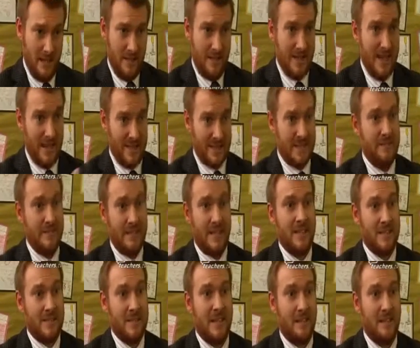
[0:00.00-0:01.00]
The activity
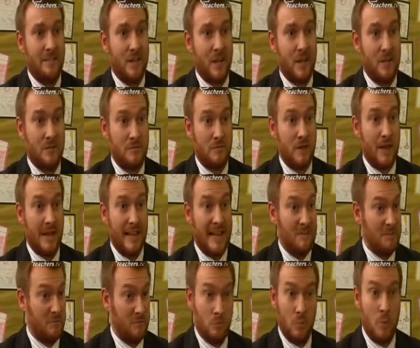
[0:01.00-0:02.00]
itself goes, right,
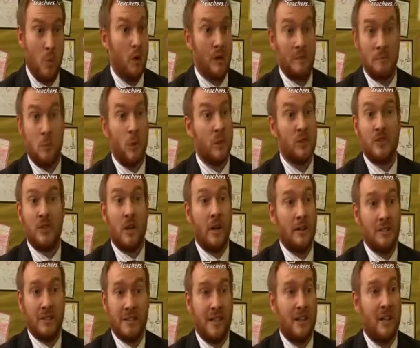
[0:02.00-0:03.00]
what, what
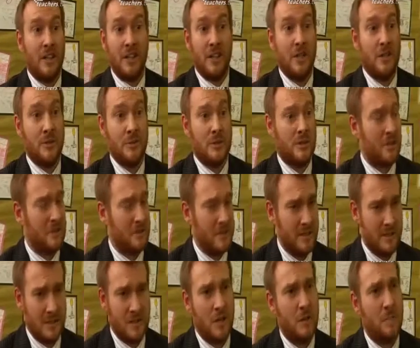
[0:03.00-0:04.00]
science can I use? Because
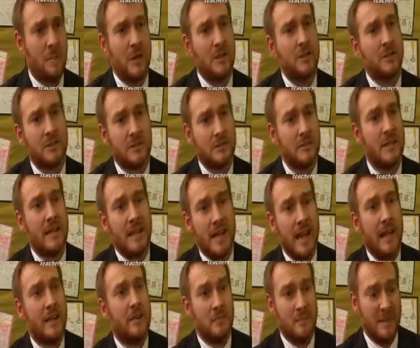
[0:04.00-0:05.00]
there's so much
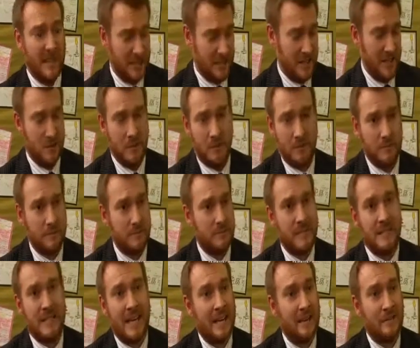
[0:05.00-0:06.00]
there to actually sort of
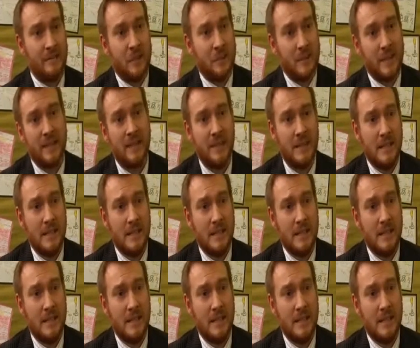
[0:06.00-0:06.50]
take from it.